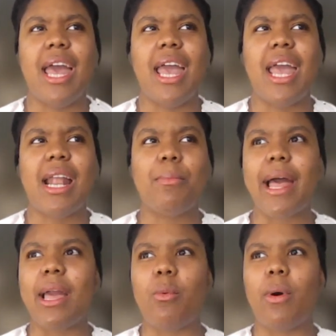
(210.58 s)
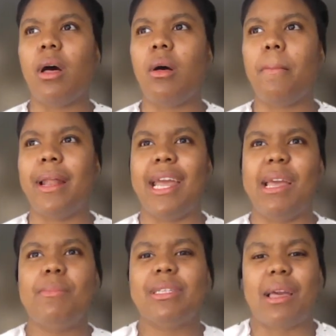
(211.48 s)
And I'm like, Well, my
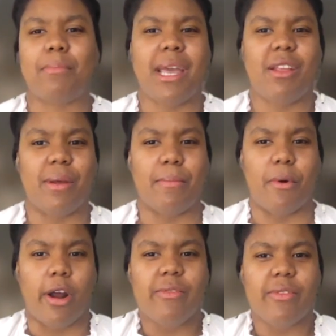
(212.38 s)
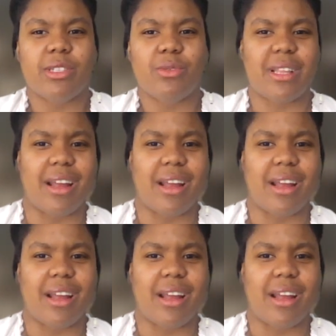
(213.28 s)
name is like Main Event party rentals.